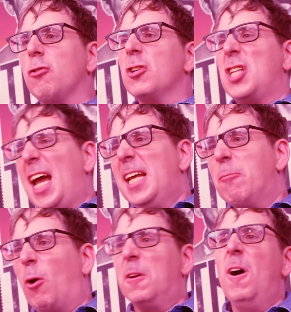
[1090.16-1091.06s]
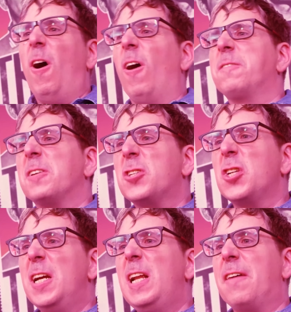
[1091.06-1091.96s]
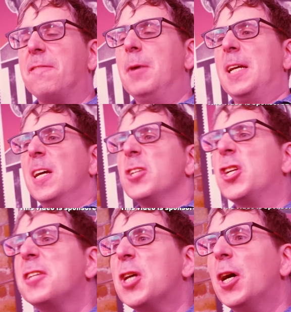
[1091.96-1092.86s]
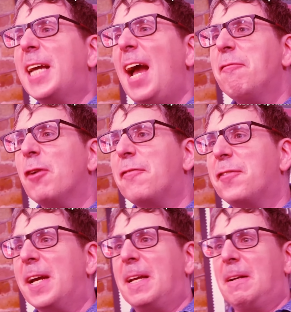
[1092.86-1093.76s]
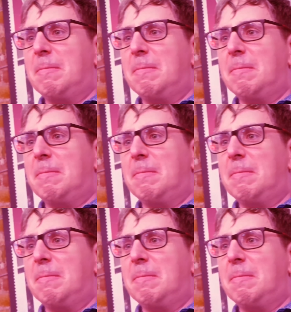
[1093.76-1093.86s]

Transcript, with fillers: trust anyone after she left me. She took everything!